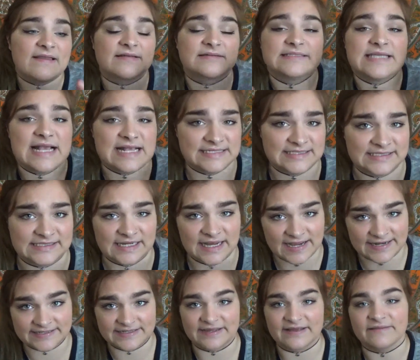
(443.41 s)
else has to
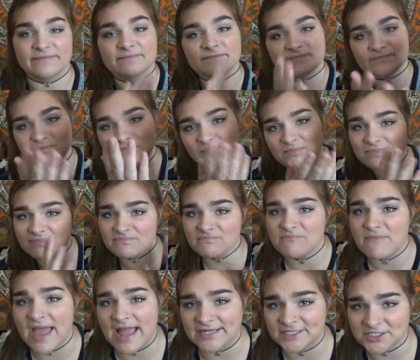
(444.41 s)
kind of
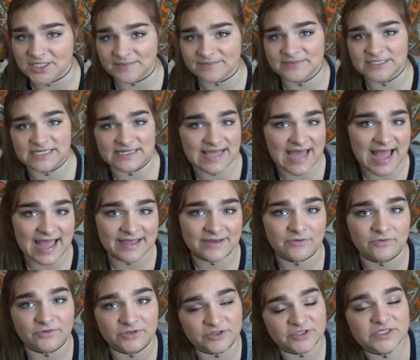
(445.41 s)
match up to that in
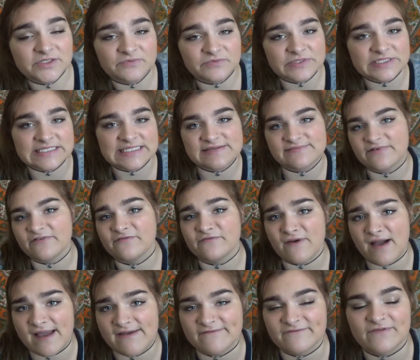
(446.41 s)
order to receive a
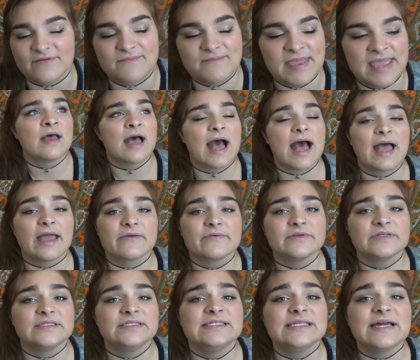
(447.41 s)
5 from me. I would